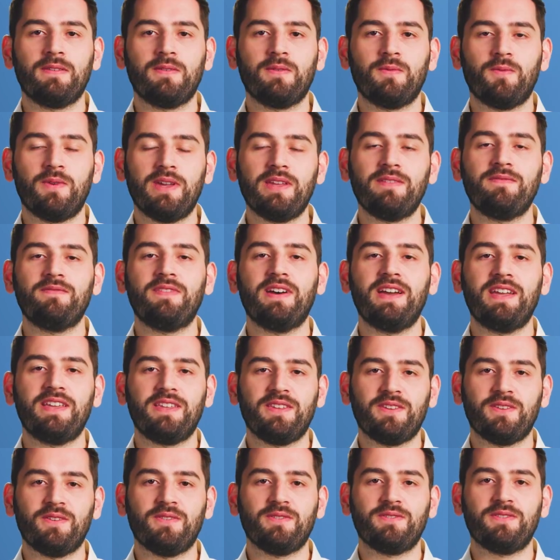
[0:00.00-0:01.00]
We invite
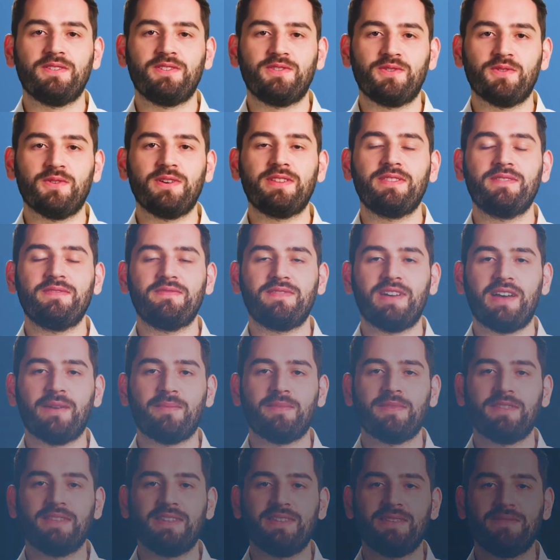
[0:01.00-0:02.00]
you to join the
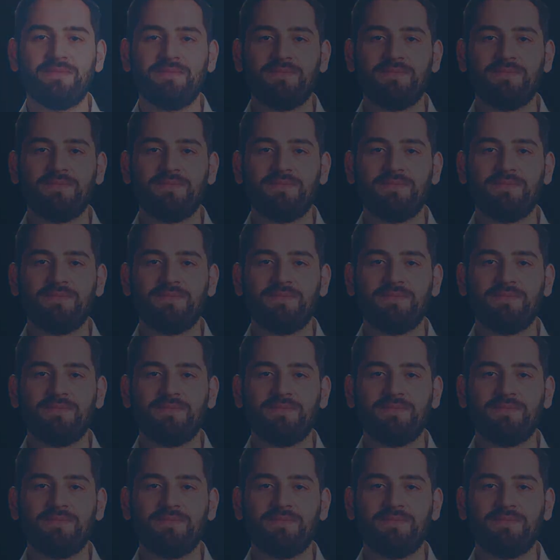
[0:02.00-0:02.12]
family.